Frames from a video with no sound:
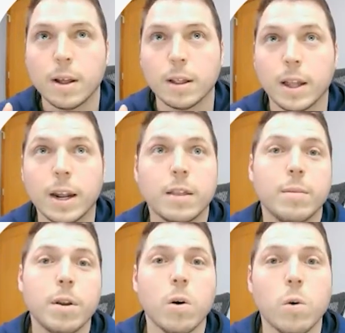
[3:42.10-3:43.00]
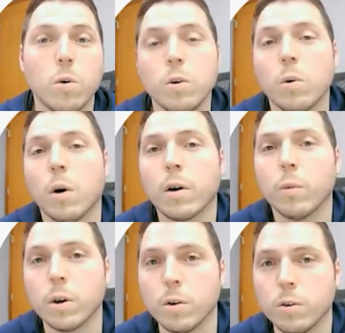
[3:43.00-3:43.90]
letting them know who you are and
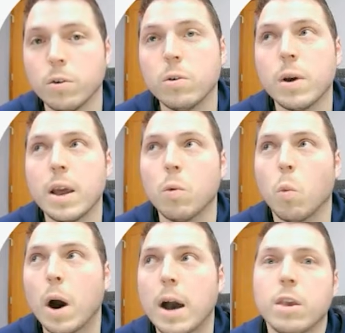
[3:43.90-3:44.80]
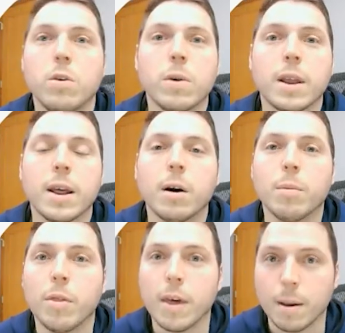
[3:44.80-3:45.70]
what you do and why you can help
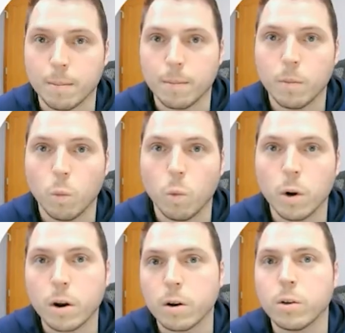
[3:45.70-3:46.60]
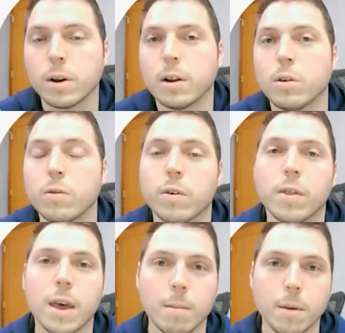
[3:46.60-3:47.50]
them. What are you going to do for
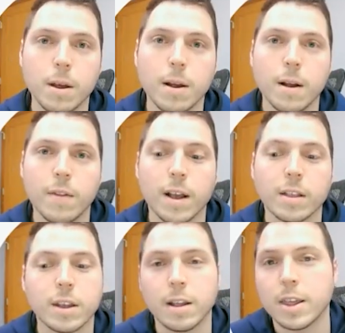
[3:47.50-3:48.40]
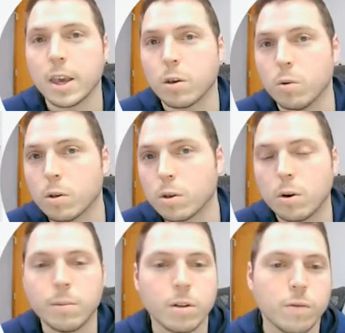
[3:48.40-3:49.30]
them? That's going to take you
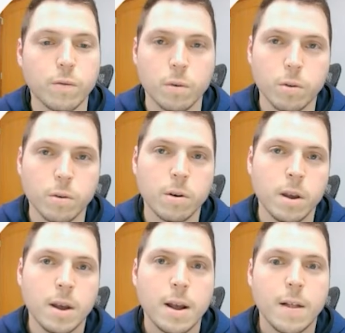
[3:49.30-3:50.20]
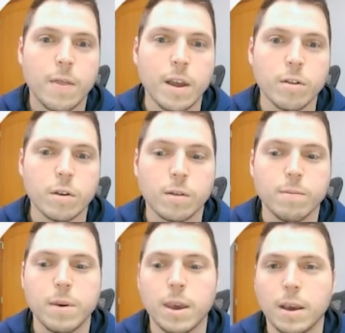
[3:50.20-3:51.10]
so much further than just
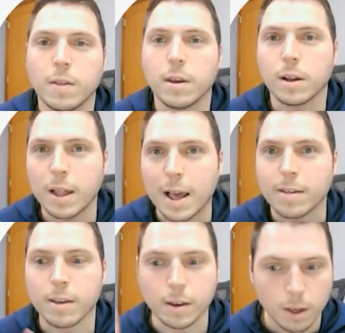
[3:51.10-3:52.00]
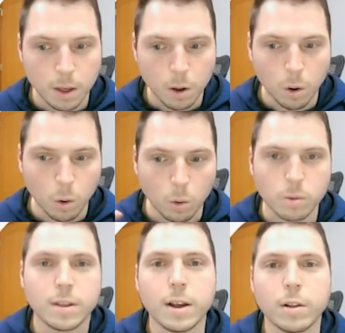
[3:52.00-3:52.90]
being the classic
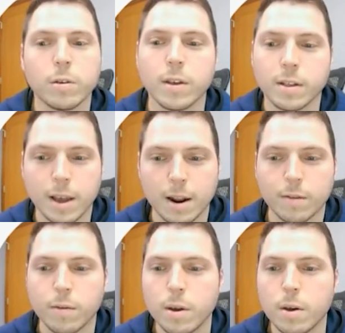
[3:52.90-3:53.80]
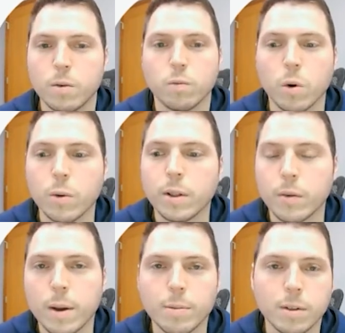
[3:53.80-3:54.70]
wholesaler that's kind of ruined the
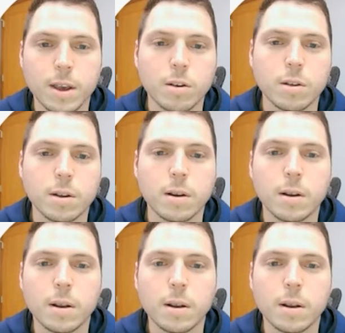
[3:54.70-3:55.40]
reputation,